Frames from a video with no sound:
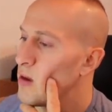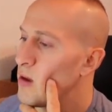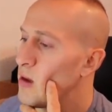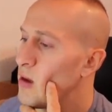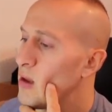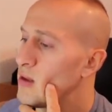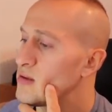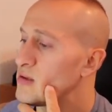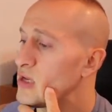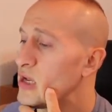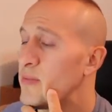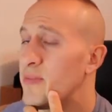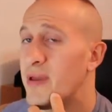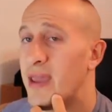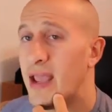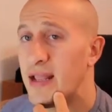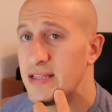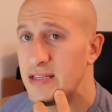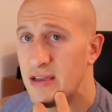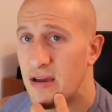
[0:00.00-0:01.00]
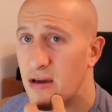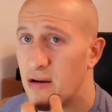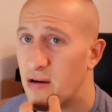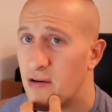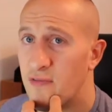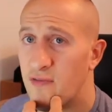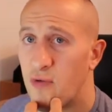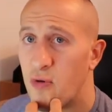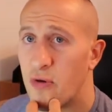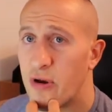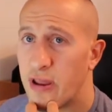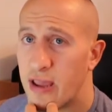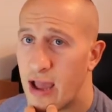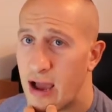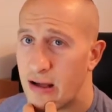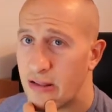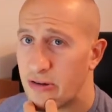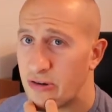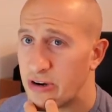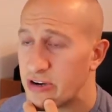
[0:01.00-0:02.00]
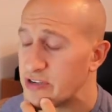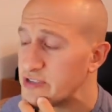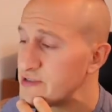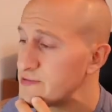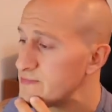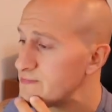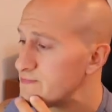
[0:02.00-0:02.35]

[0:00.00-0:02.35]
It's going to be 1,840 calories,